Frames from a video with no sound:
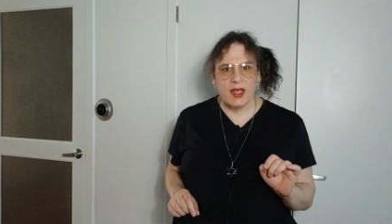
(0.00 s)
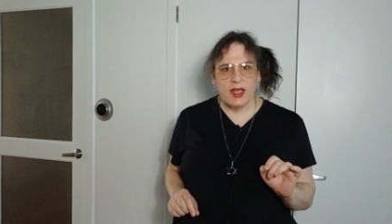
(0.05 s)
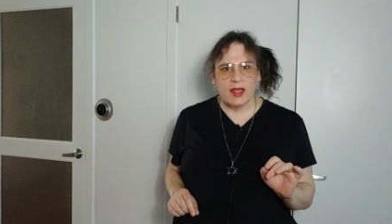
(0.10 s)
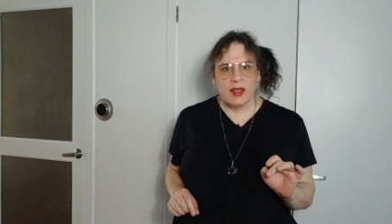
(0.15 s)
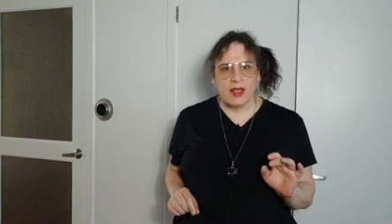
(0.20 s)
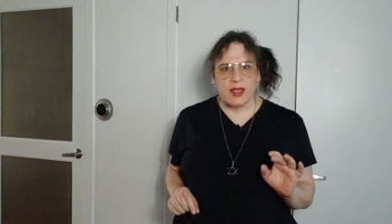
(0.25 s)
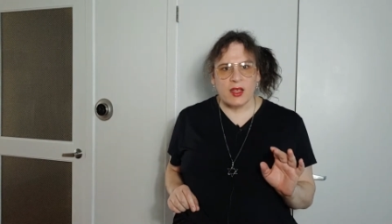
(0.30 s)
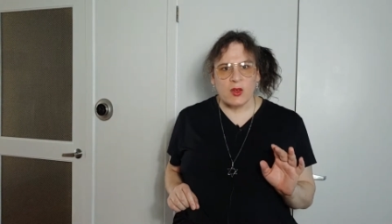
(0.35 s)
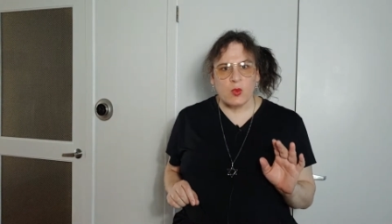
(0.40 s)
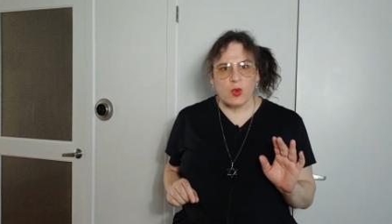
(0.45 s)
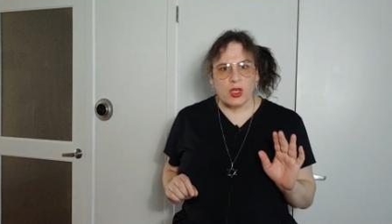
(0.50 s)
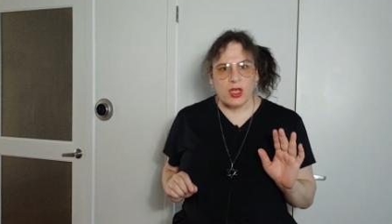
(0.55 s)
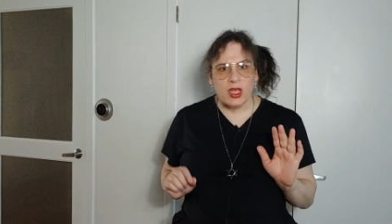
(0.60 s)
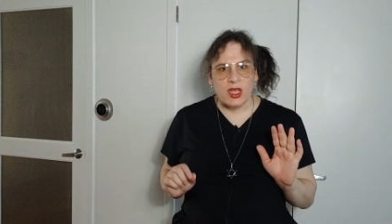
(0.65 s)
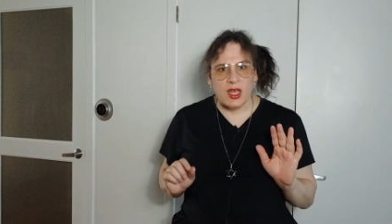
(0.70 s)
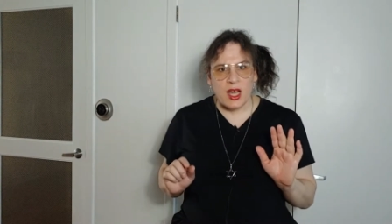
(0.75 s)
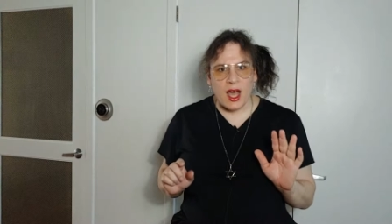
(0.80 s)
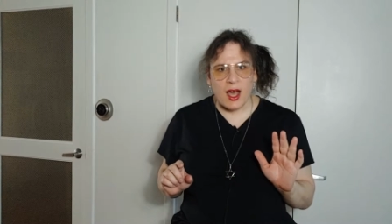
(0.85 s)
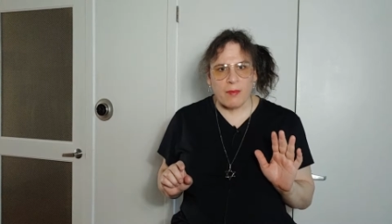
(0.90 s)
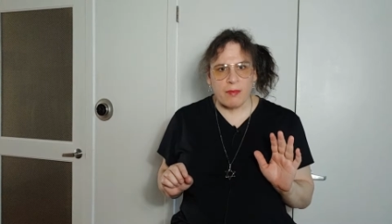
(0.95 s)
then it would
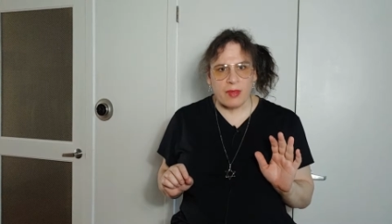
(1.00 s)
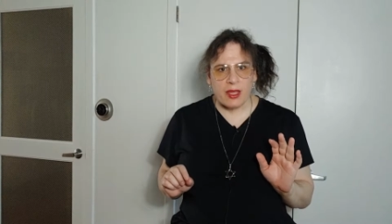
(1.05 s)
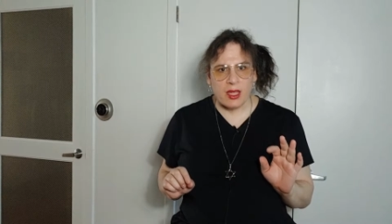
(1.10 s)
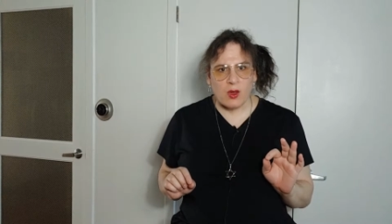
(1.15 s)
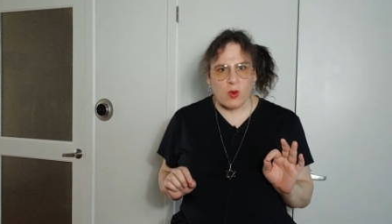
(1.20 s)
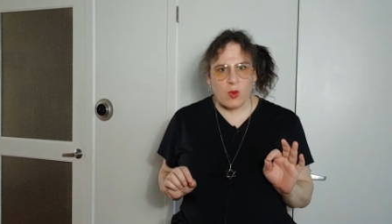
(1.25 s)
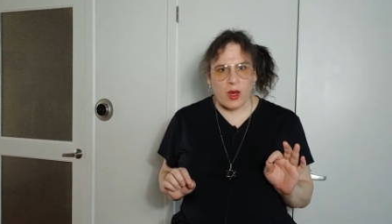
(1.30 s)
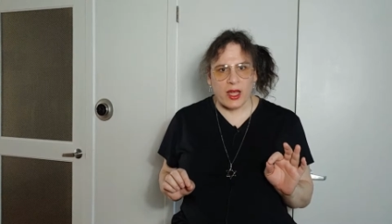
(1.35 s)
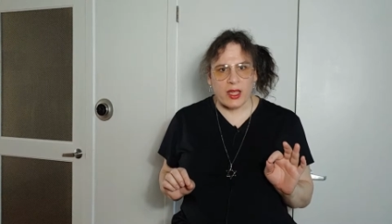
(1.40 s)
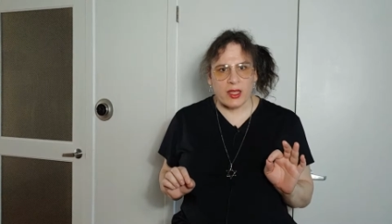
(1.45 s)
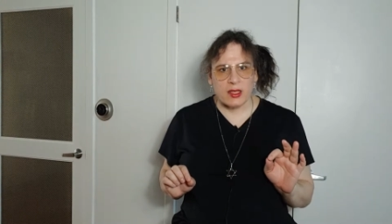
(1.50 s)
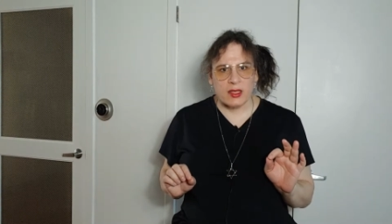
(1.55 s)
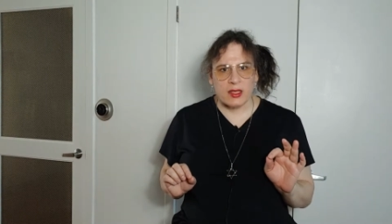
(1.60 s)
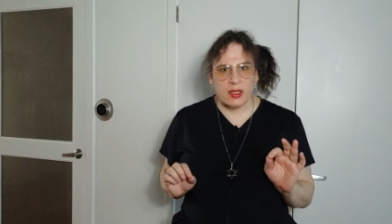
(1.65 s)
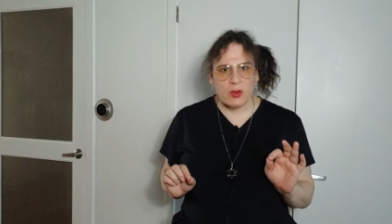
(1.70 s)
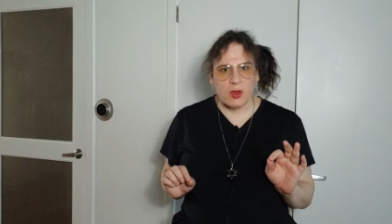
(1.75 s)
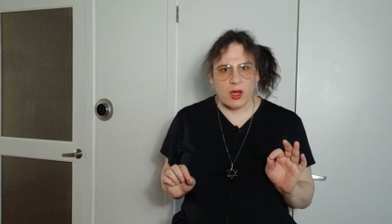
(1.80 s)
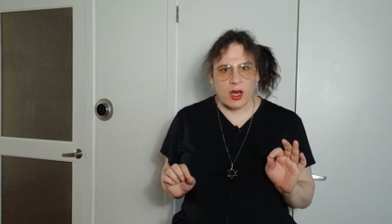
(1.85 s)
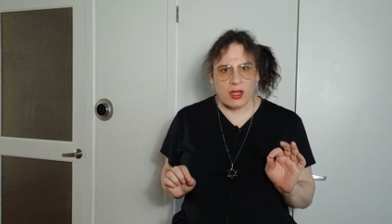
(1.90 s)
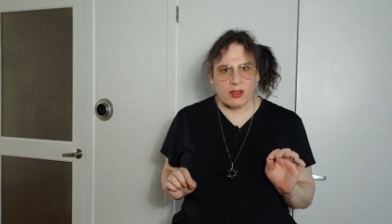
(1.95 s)
not be quite
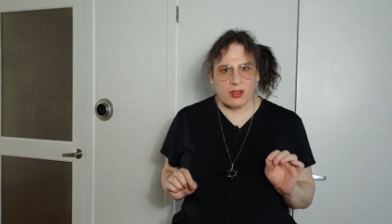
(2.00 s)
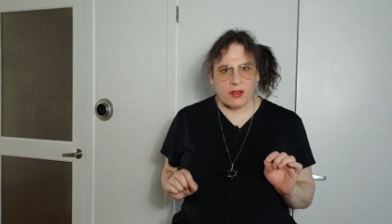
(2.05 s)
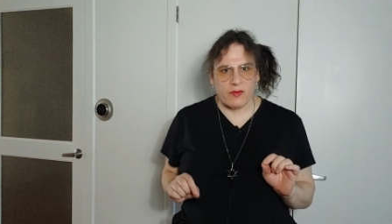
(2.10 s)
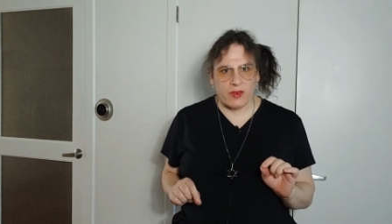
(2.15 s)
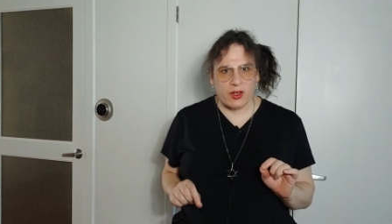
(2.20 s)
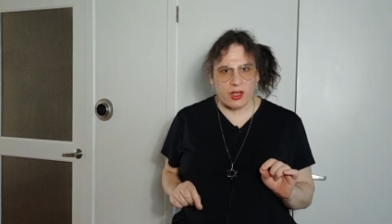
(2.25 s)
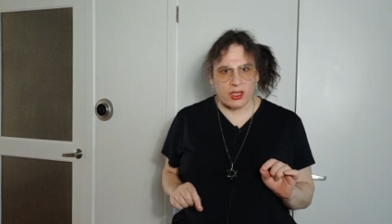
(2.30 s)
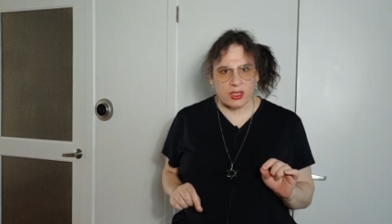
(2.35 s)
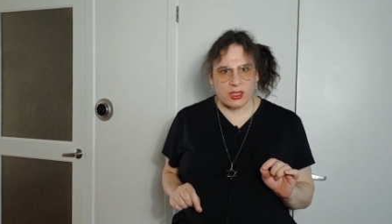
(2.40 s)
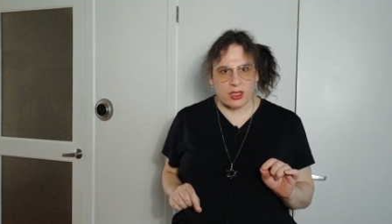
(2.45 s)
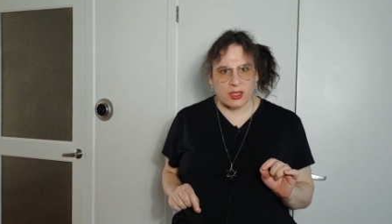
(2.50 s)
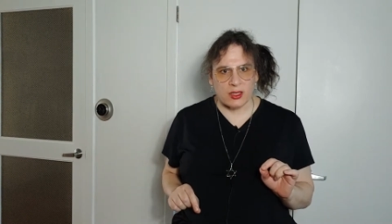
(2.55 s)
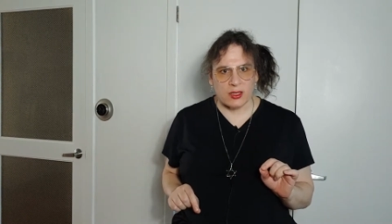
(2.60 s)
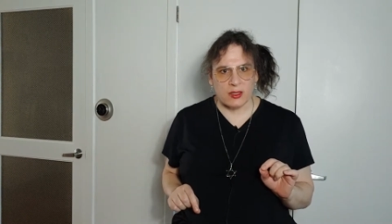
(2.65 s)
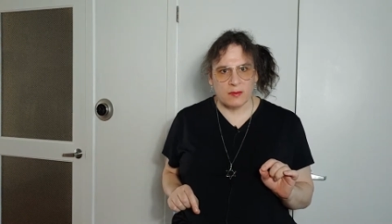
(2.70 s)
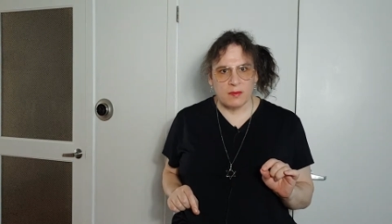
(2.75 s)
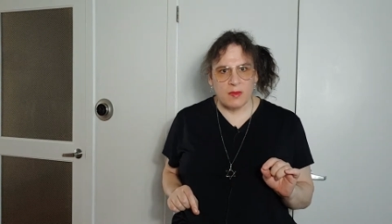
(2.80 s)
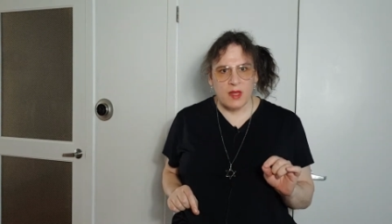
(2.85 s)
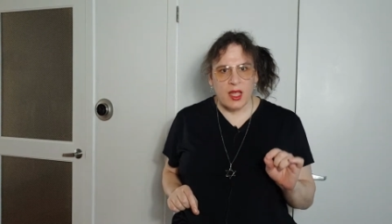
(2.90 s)
so controversial